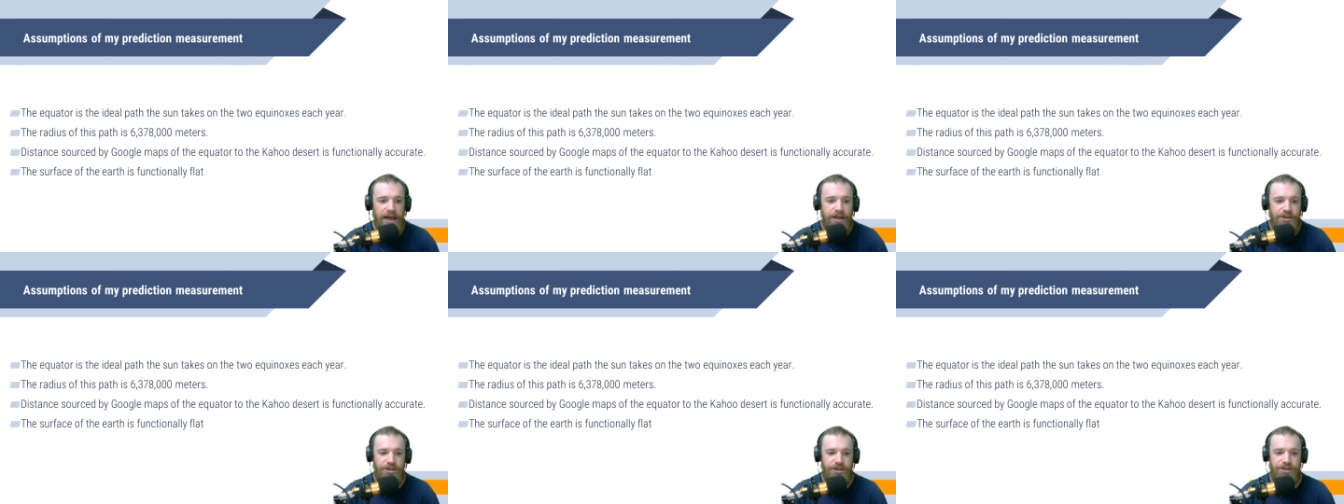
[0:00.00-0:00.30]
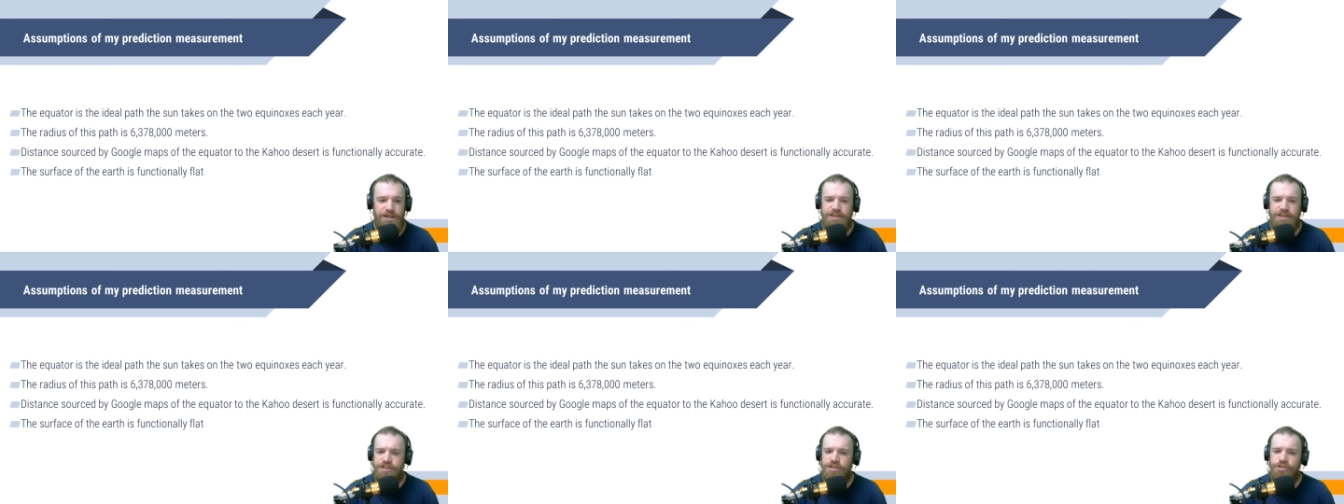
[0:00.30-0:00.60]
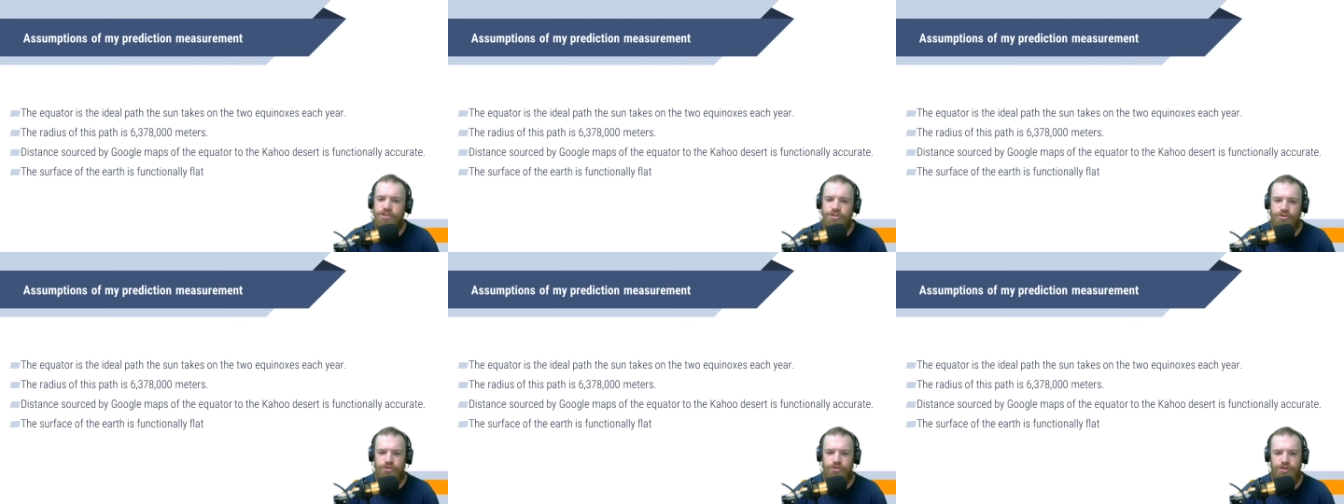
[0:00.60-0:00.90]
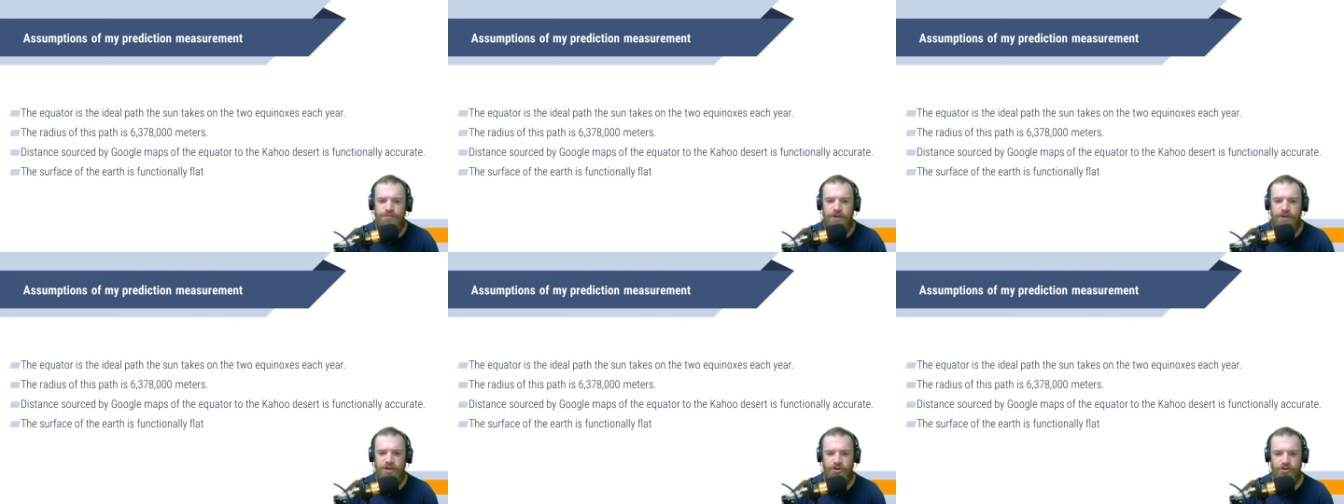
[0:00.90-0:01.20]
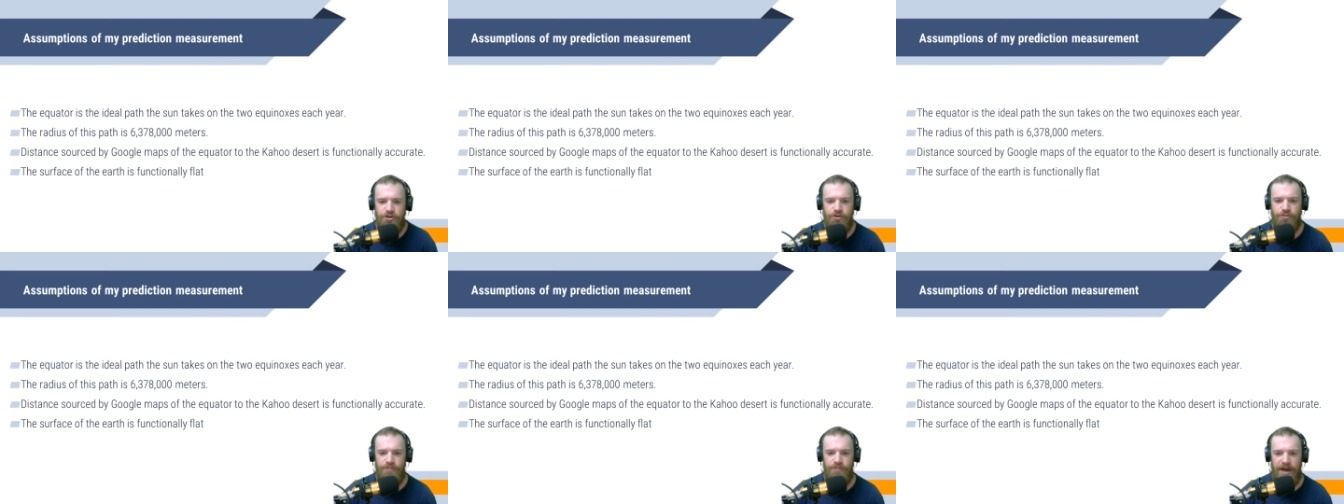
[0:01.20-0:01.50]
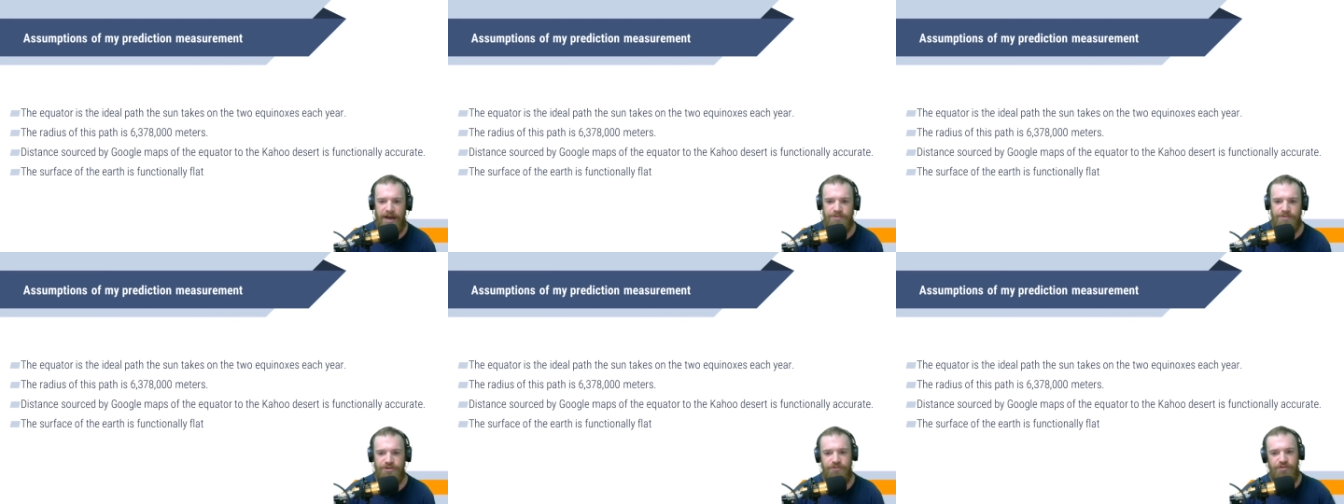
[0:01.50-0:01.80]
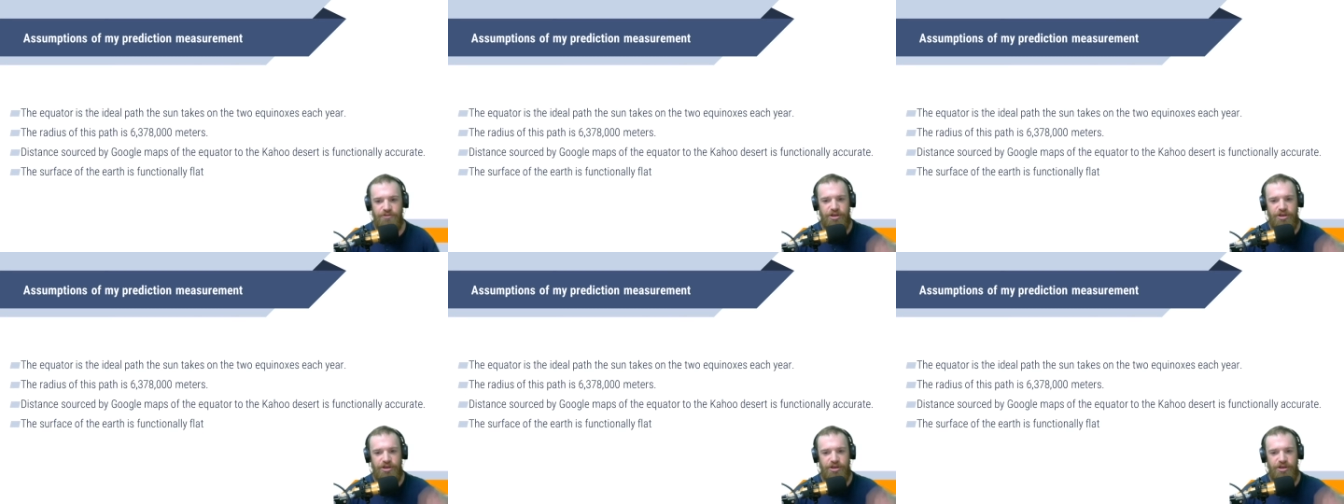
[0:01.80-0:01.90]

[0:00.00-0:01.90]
The distance sourced by Google Maps of the